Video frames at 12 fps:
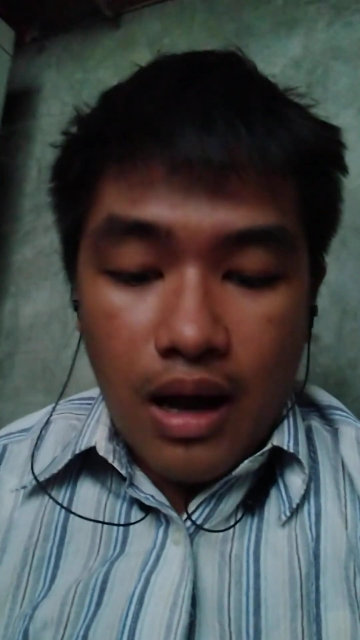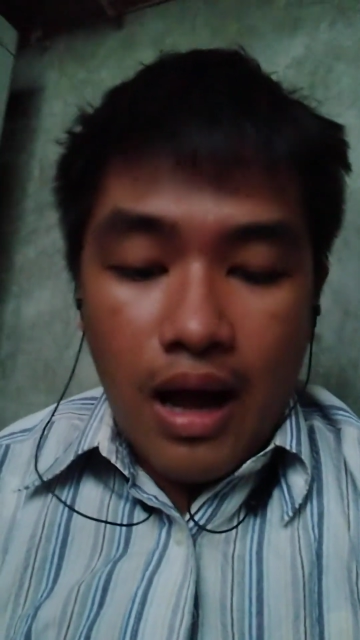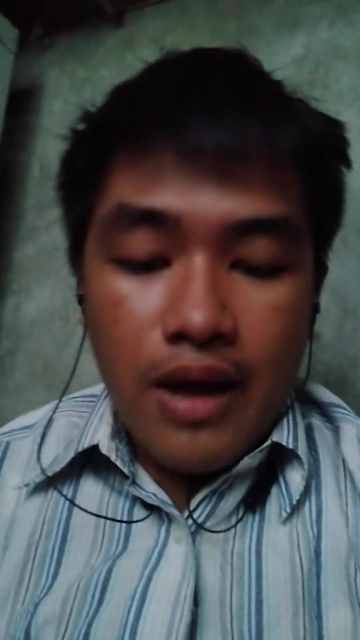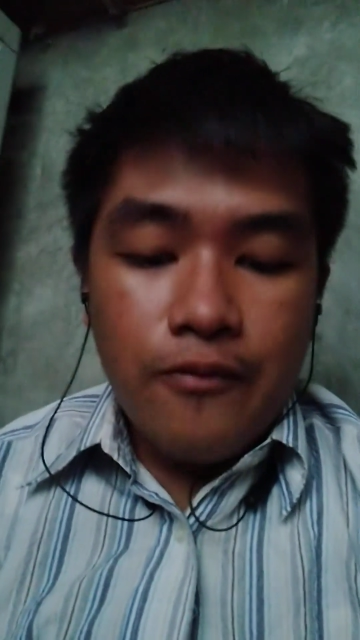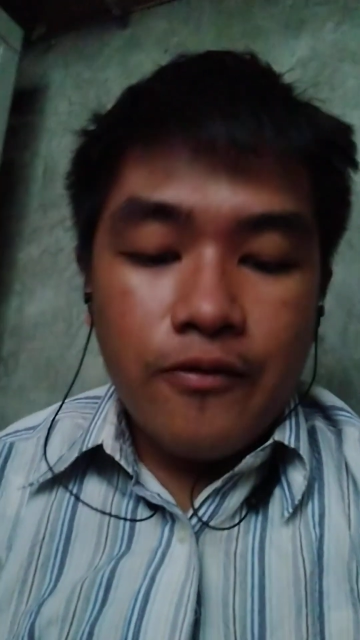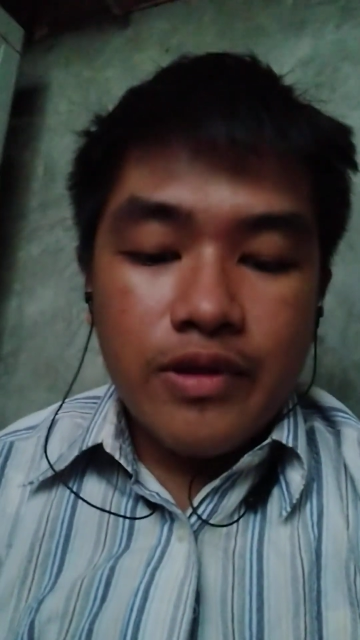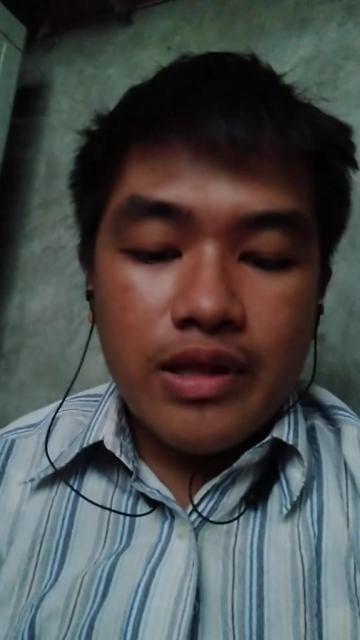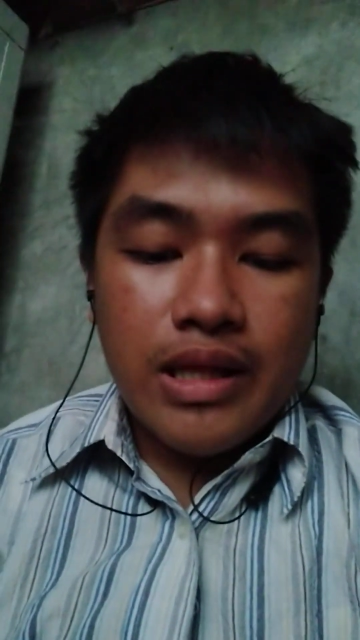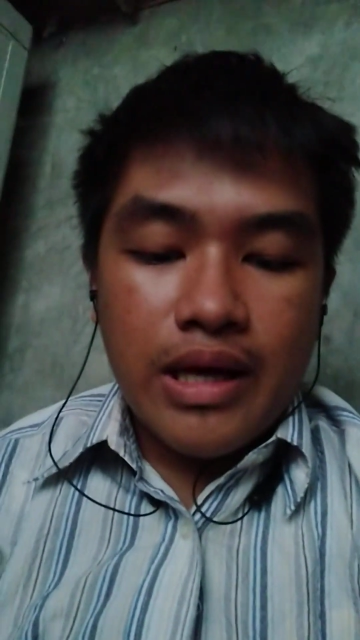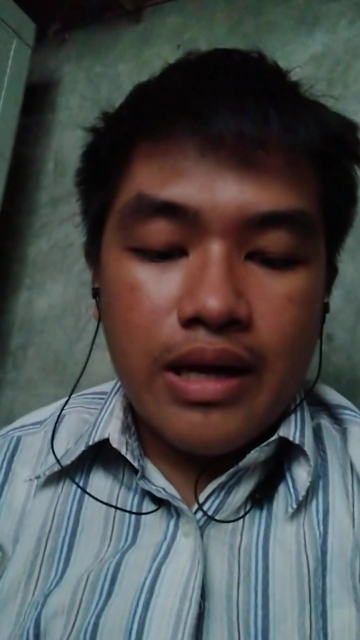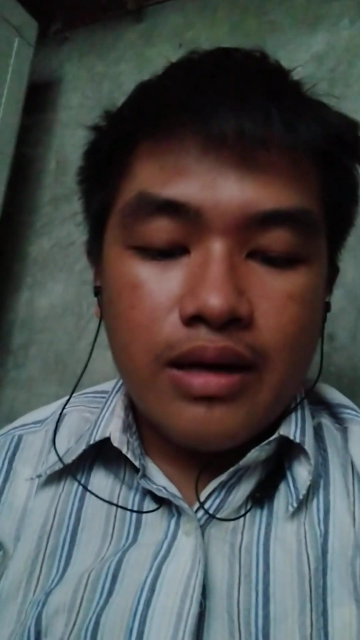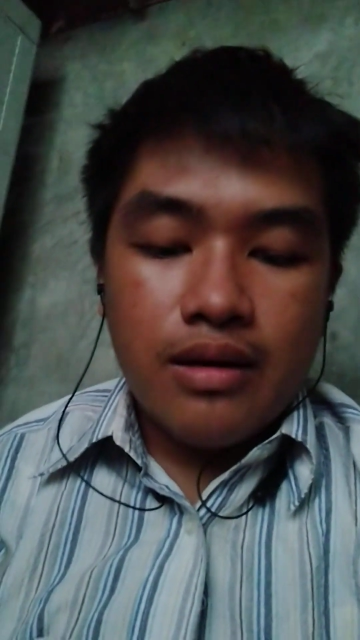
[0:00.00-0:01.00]
I would
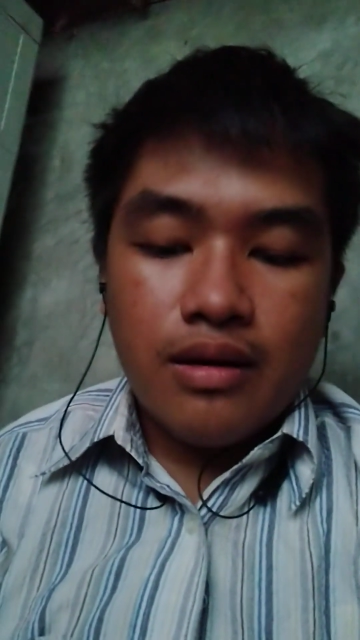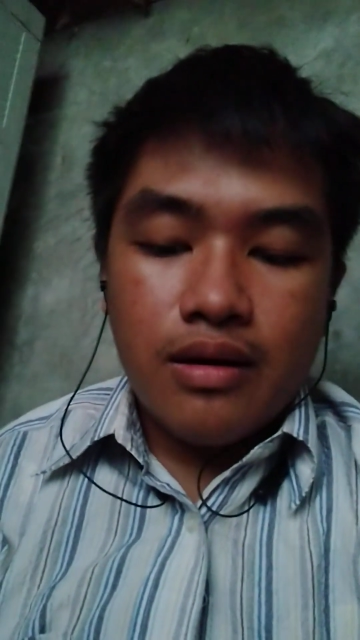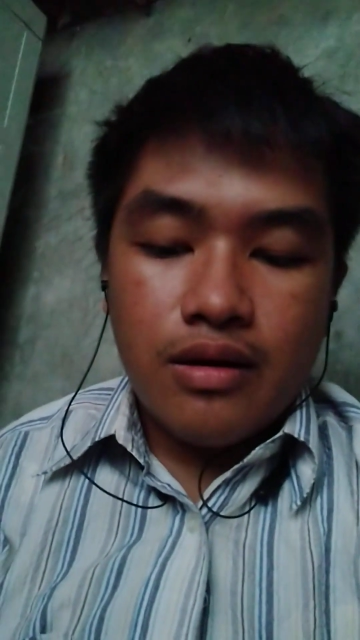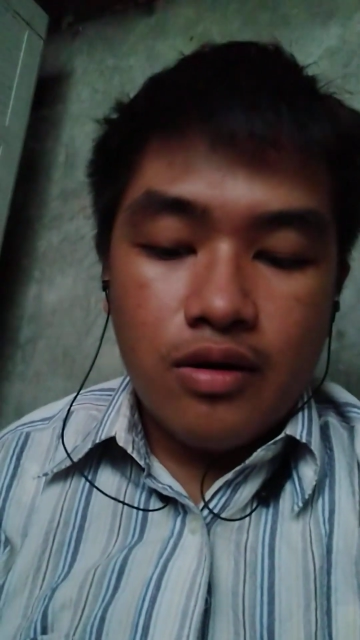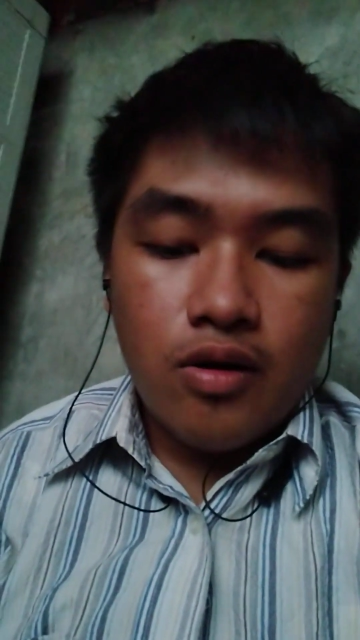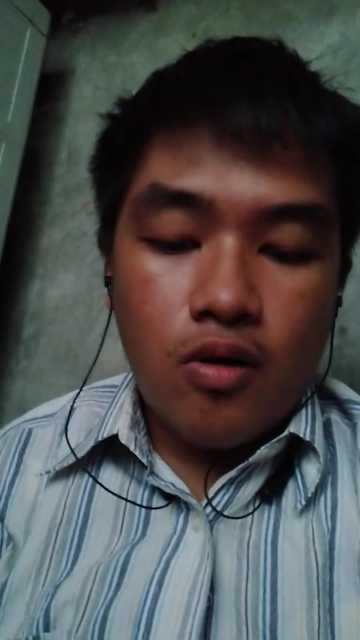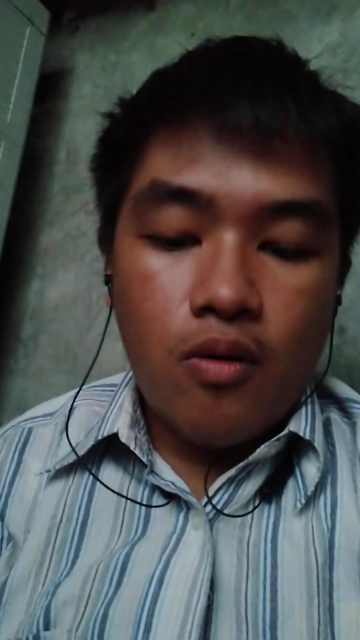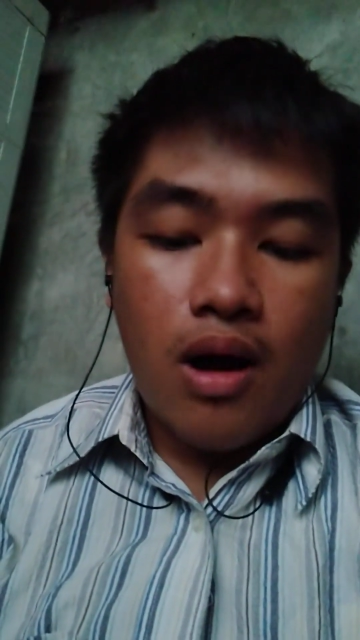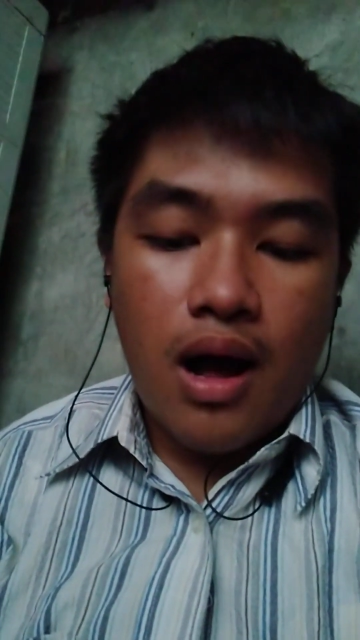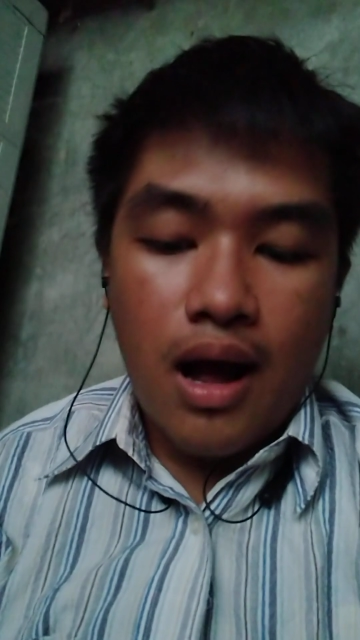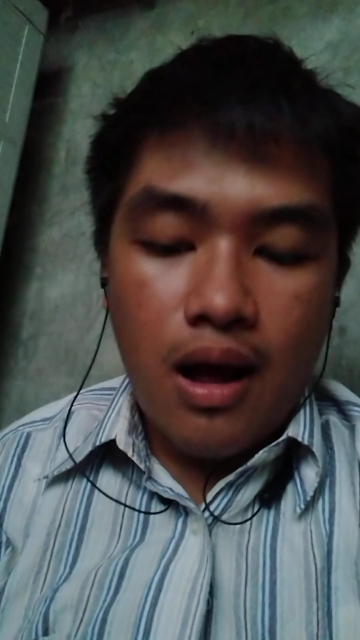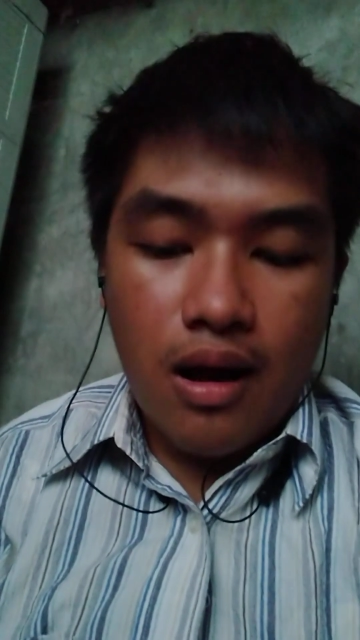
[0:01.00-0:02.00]
then know
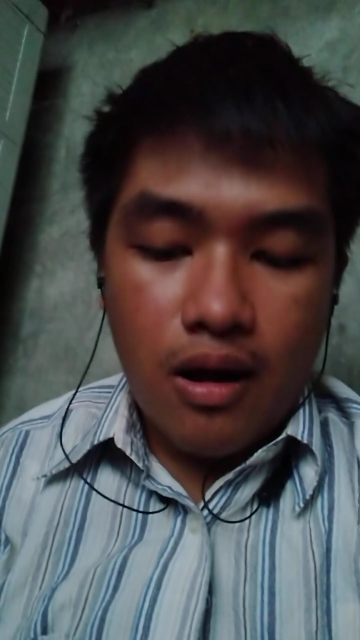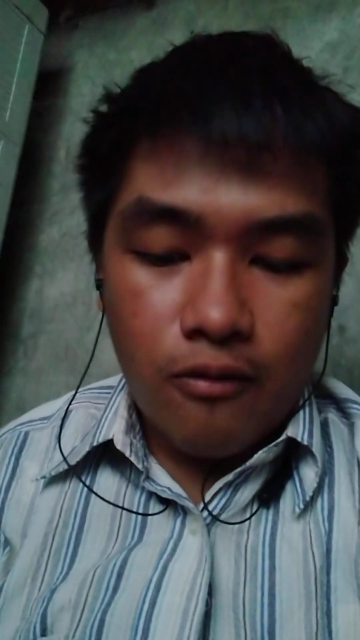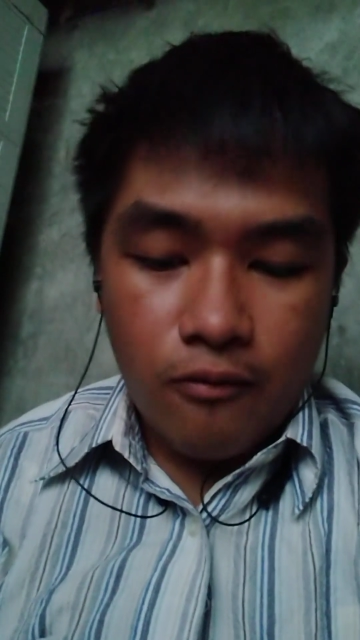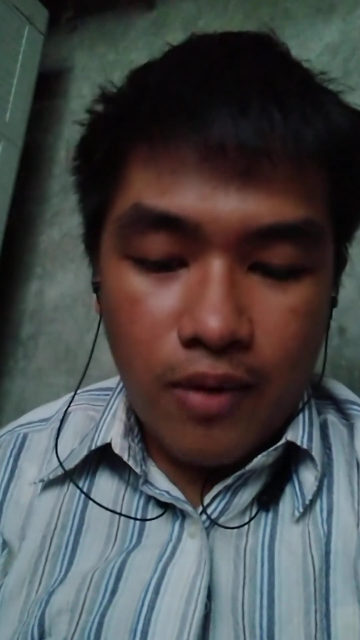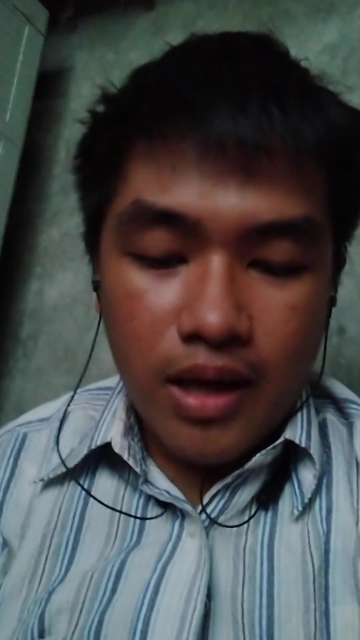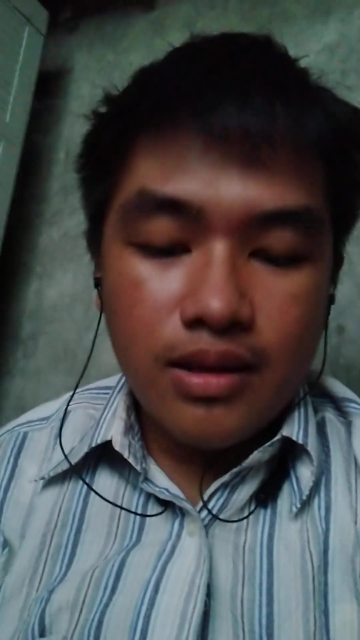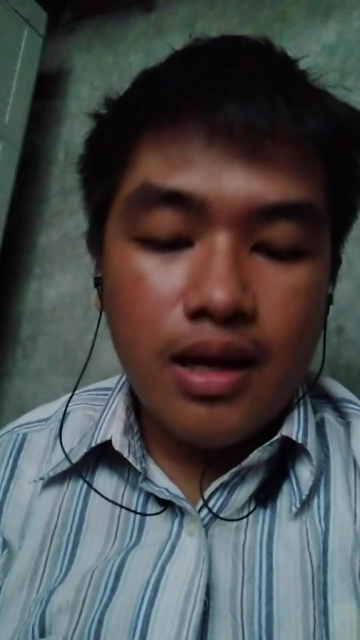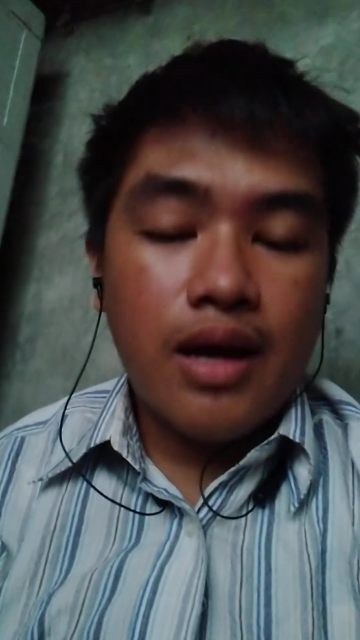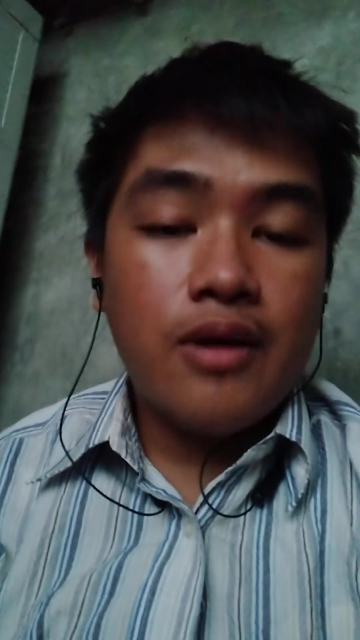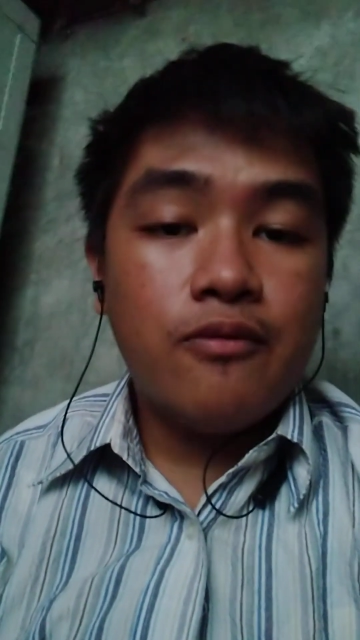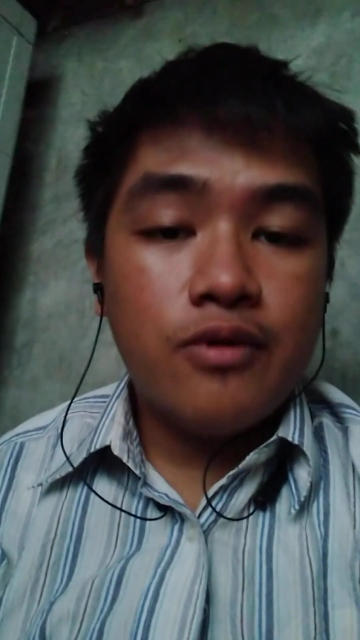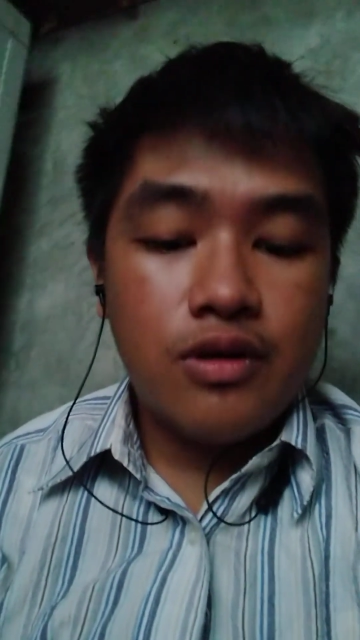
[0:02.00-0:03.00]
what
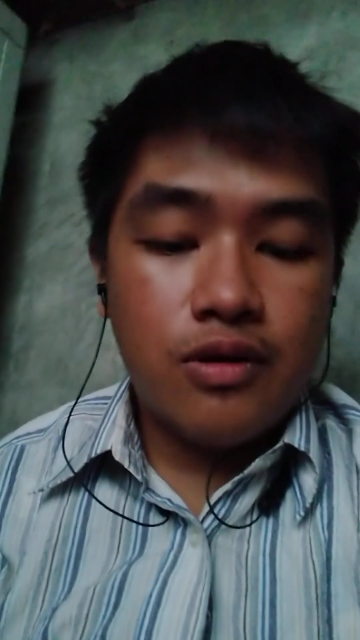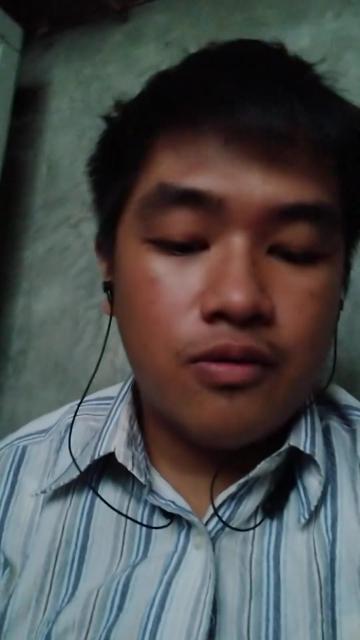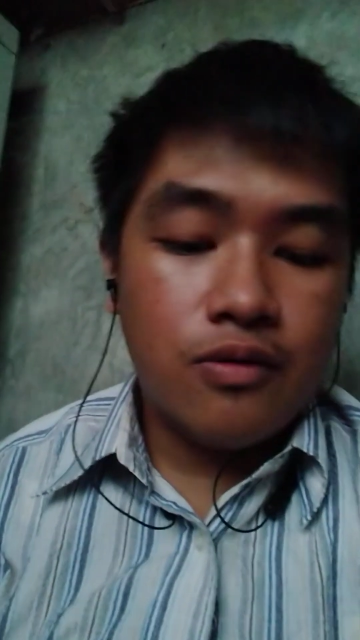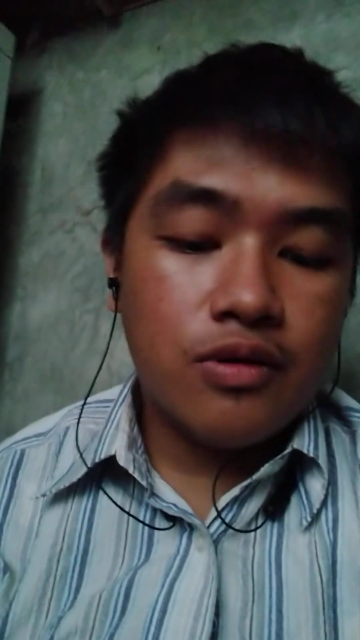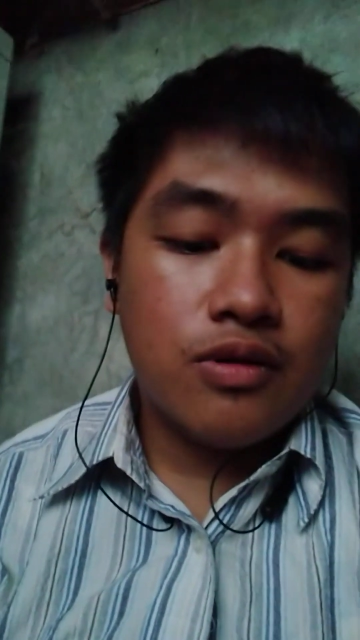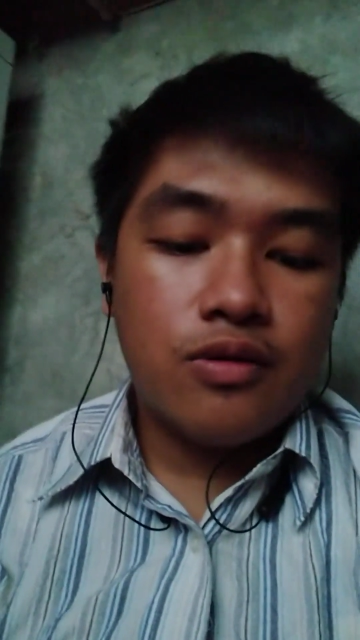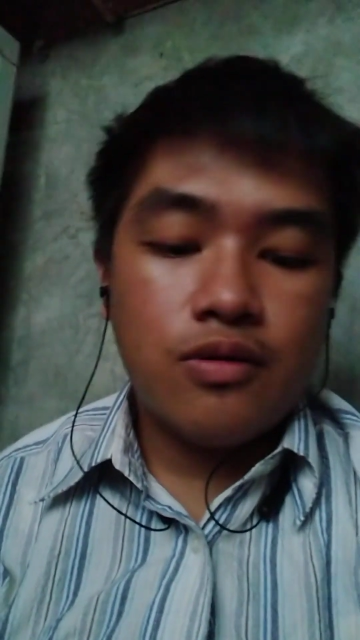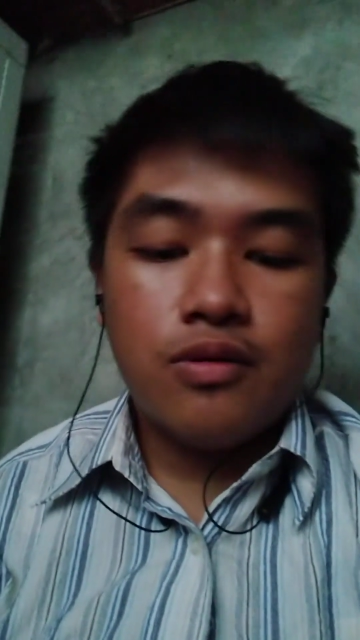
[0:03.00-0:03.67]
I would do